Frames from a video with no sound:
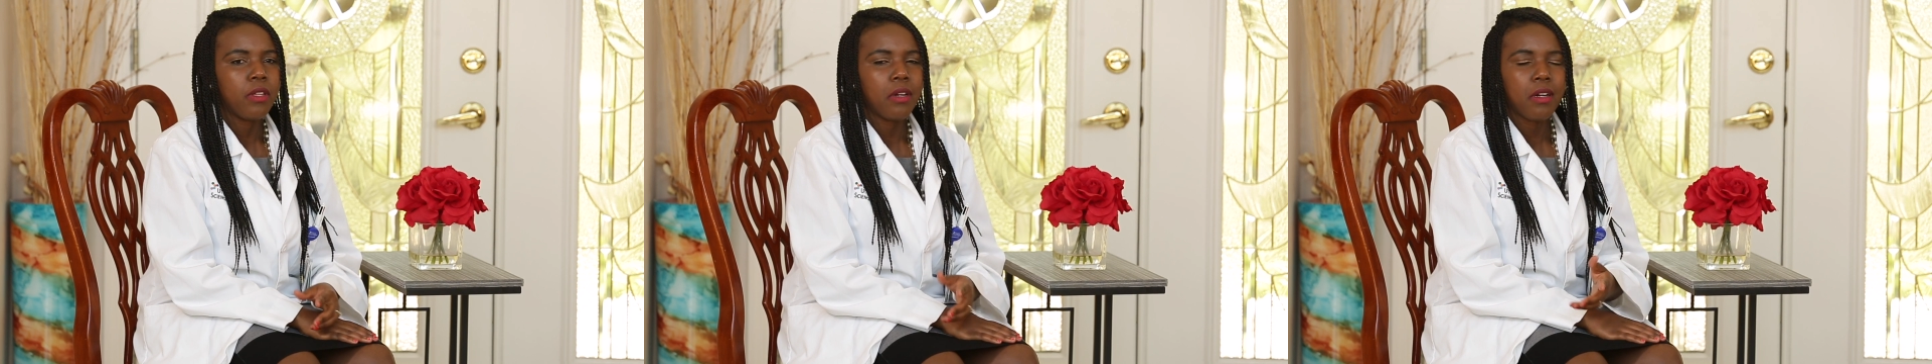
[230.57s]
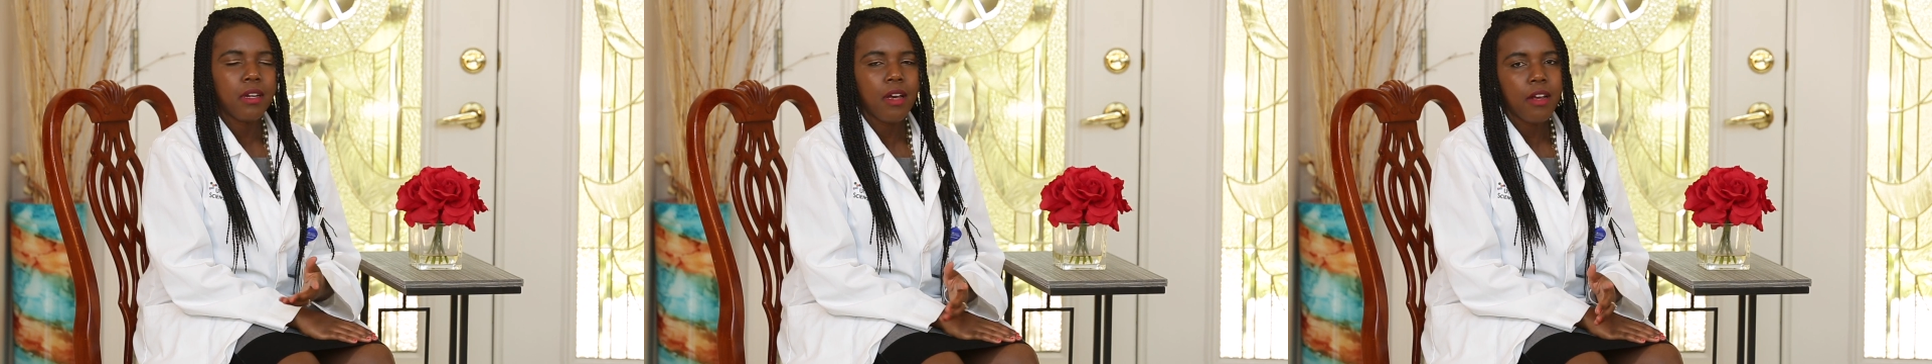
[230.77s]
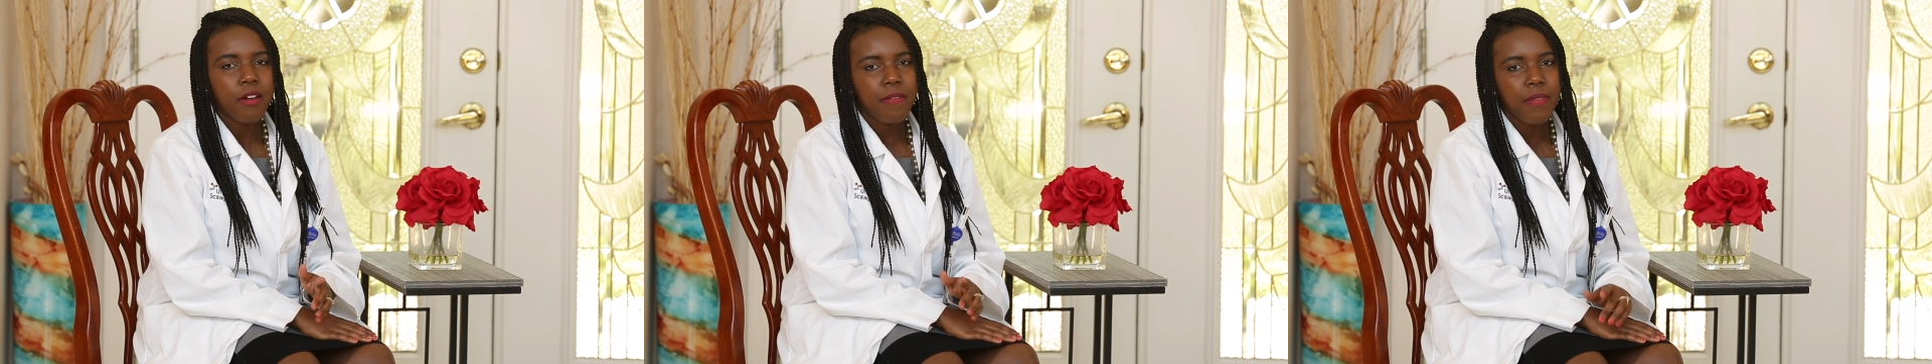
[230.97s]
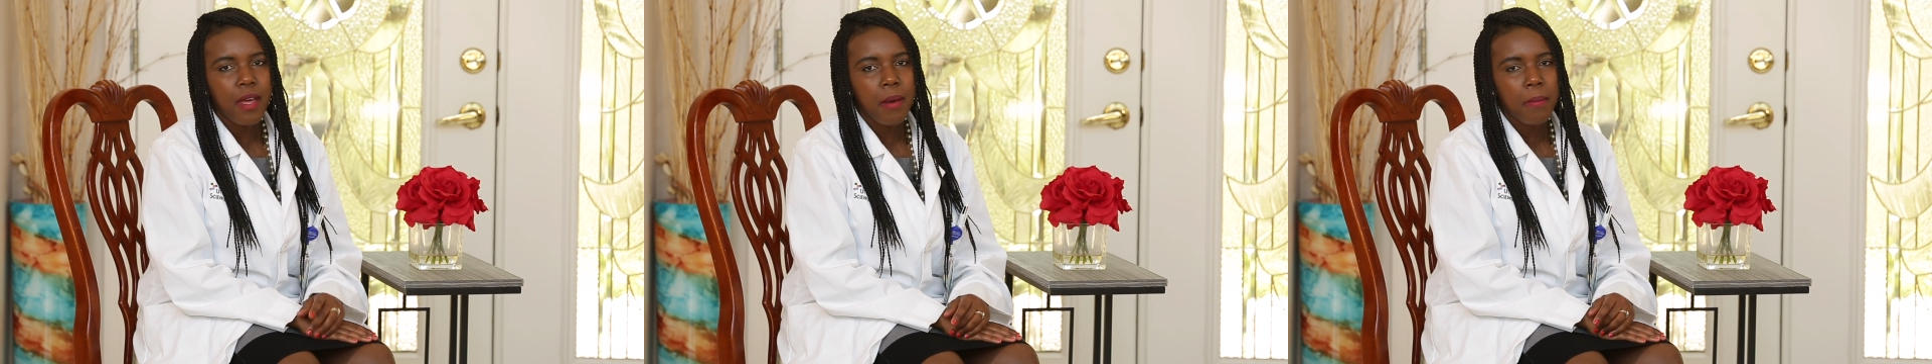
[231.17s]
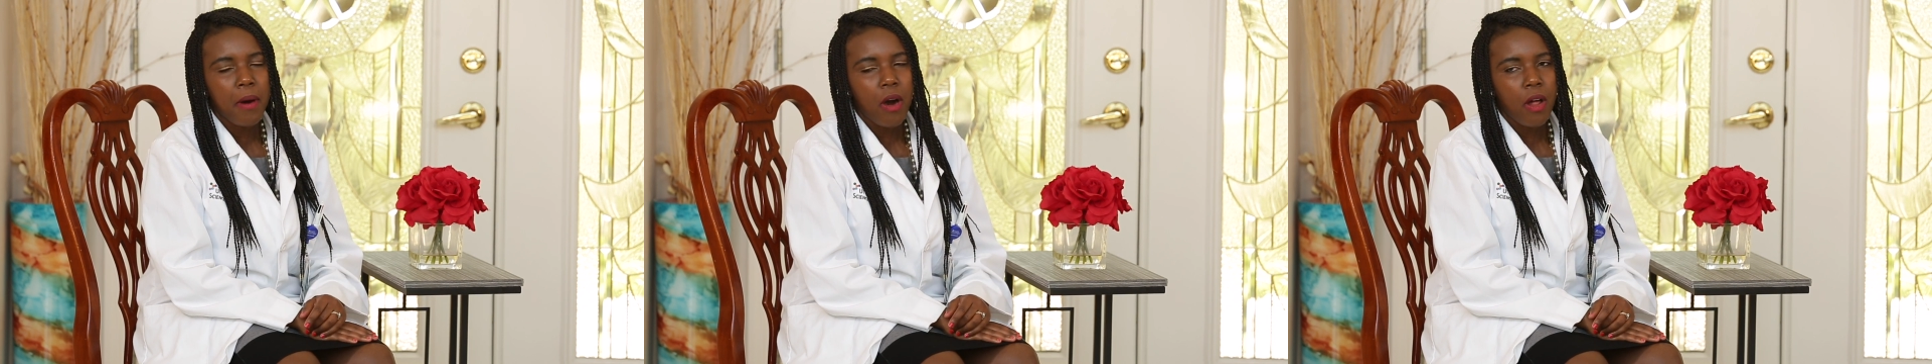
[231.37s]
there are a lot of
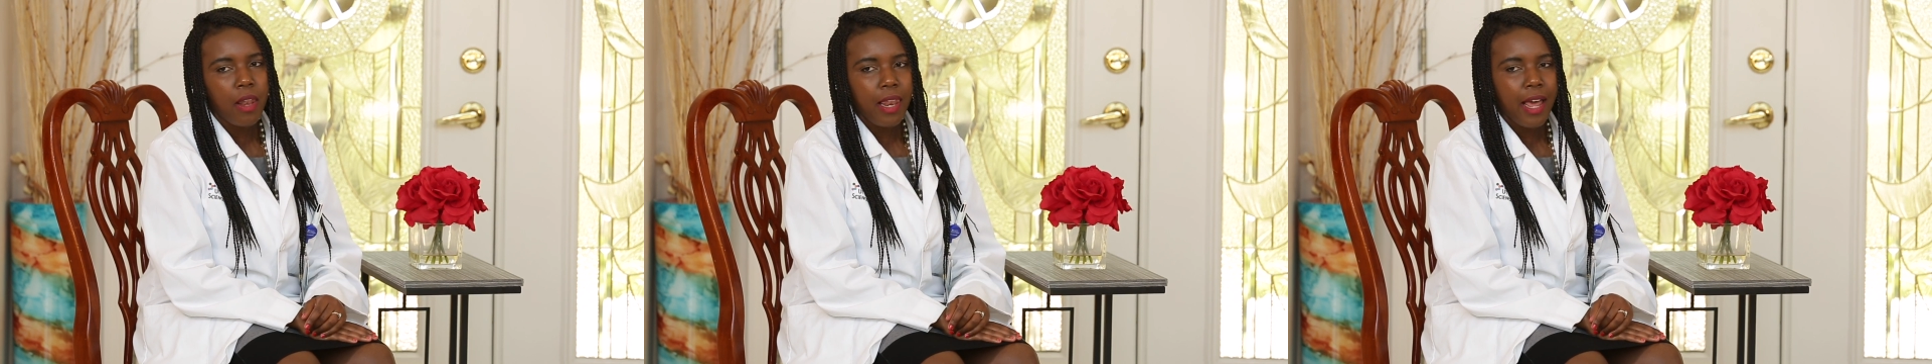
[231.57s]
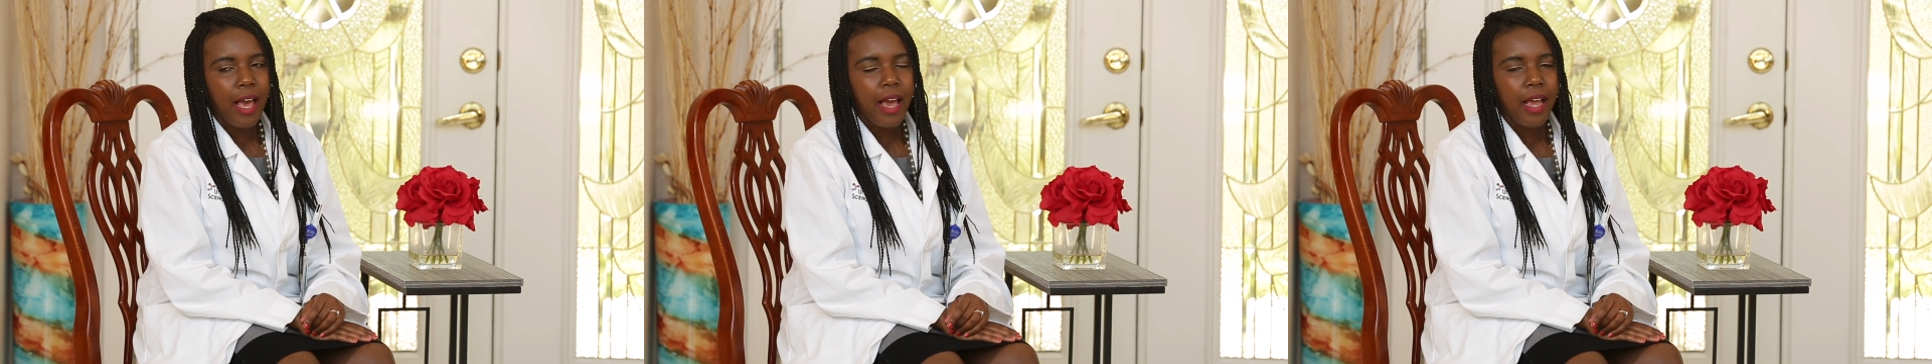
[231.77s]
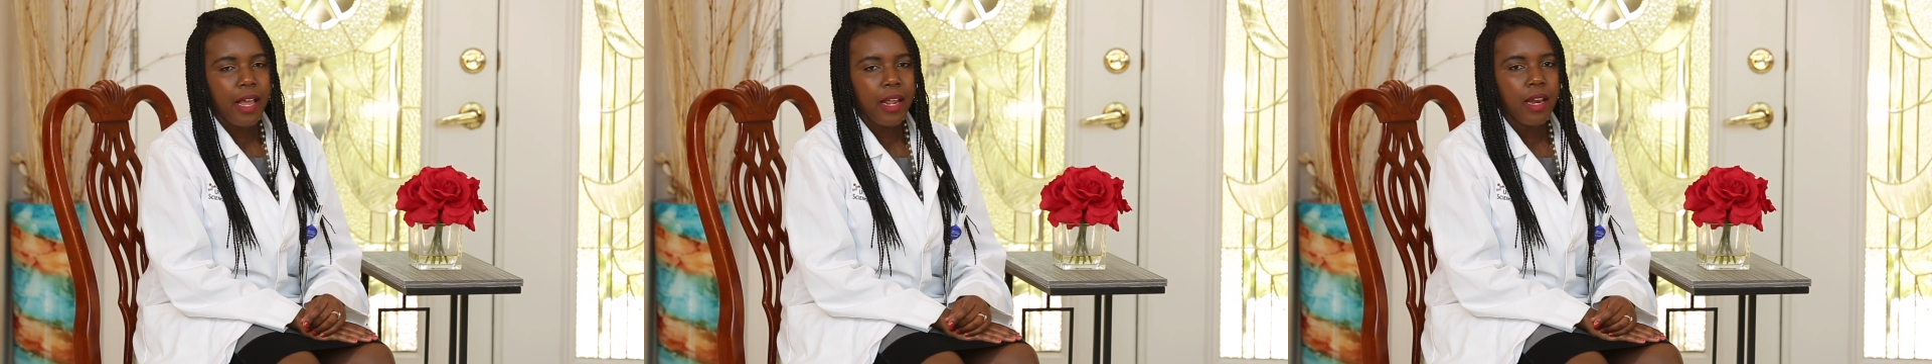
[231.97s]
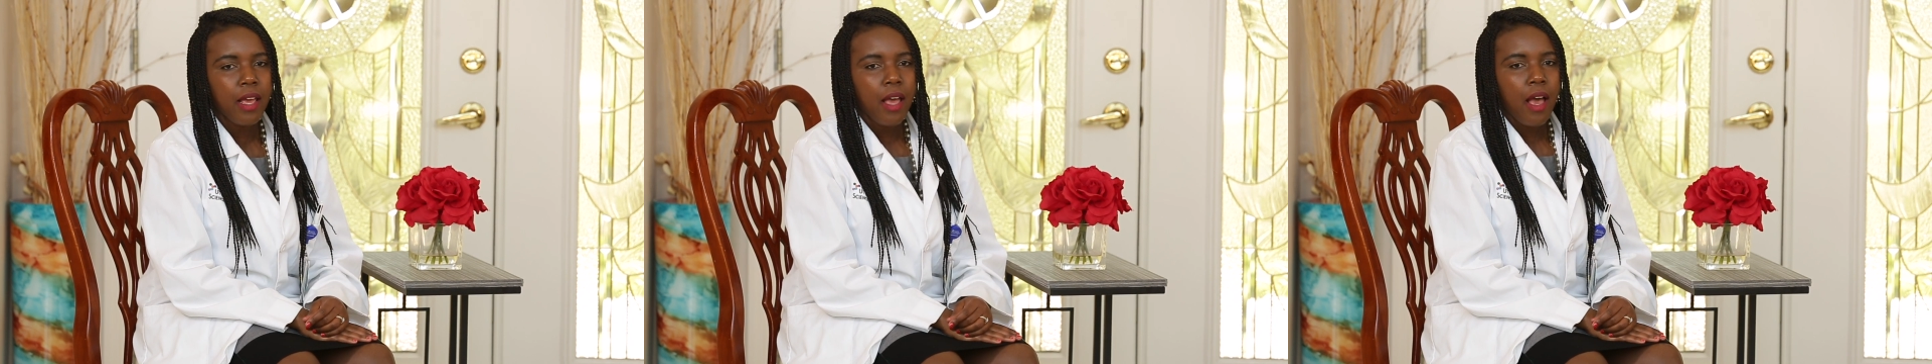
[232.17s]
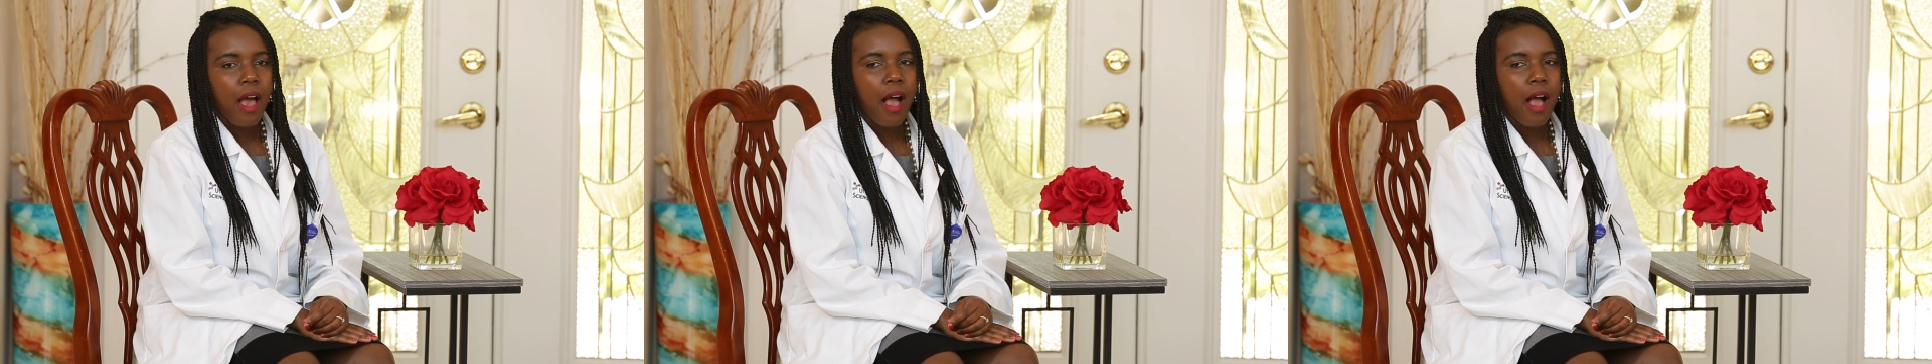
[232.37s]
them online,